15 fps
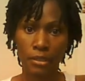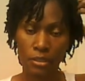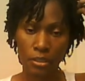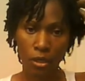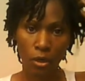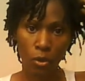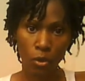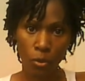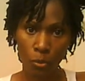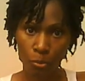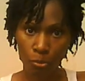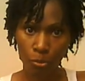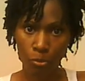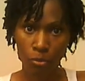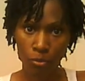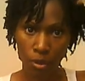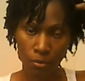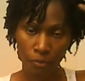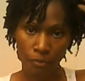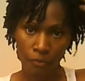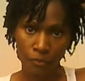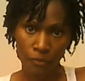So
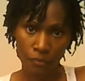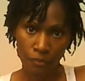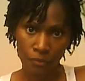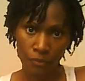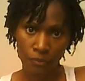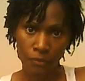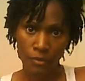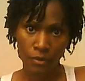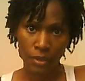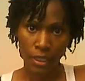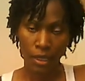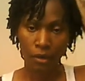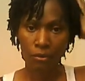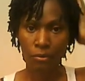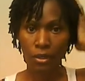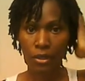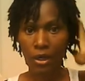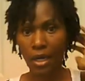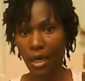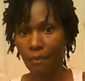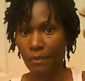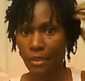now I'm going to
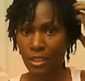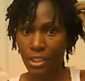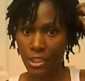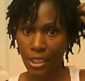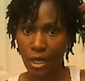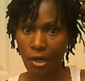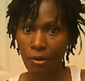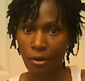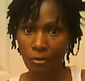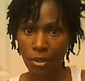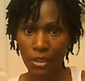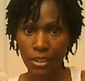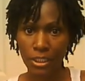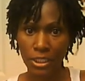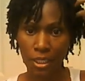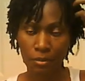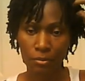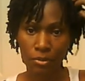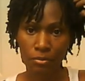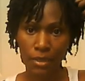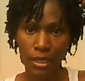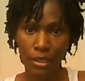hop in the shower. I'm going to
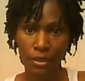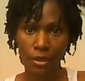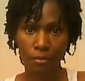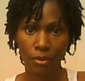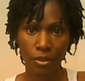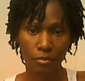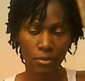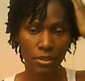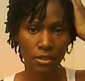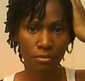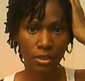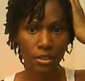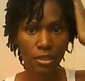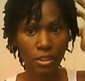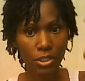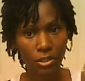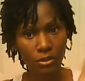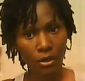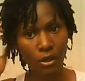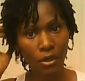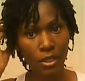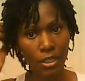shampoo my hair. I'm going to put some
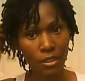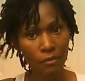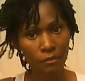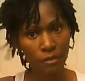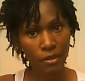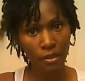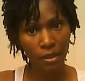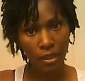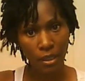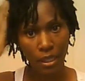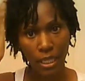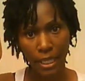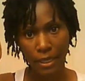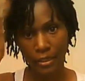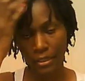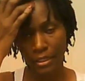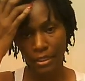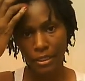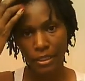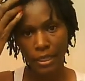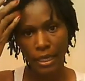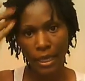conditioner on it.
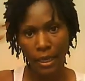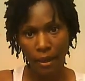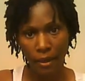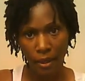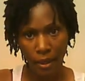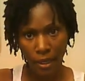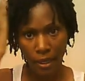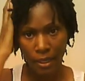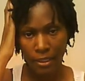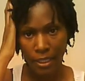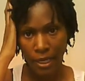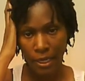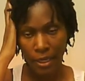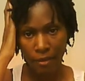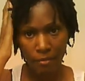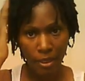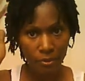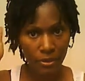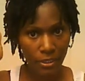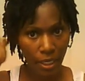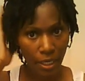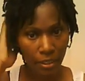lightly. And I have my
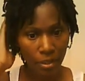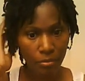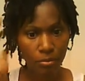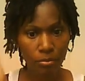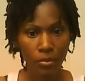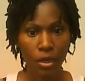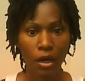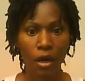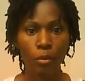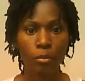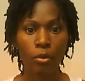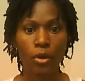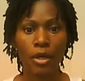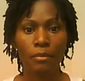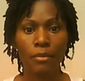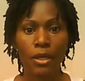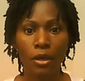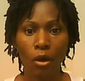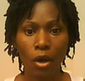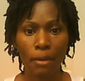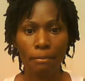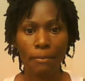retightening appointment
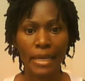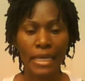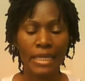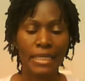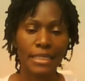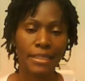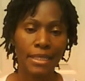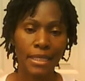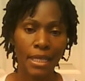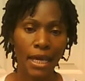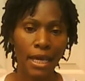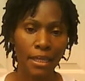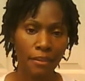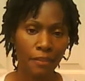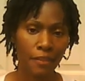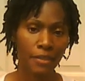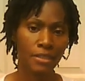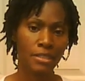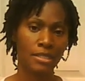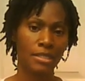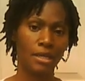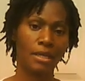on May 9th.
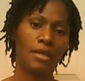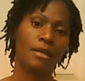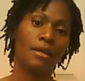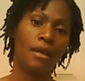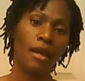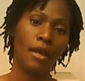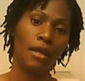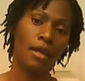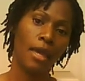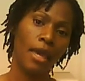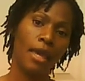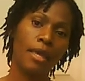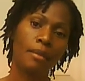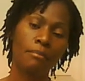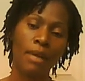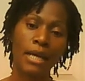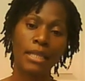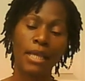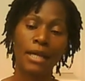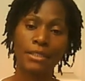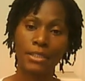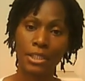And my
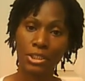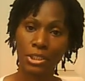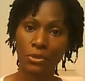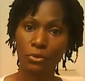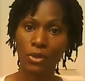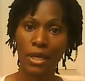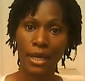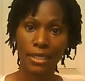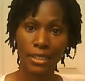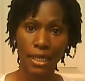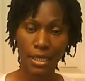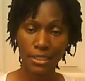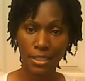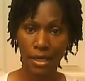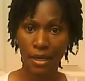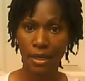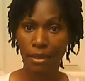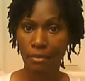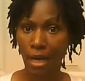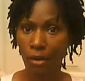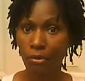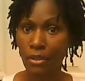loctician will, at that
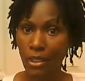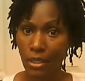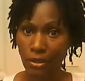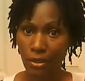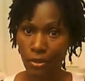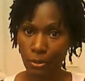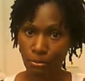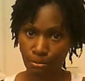time, I will let her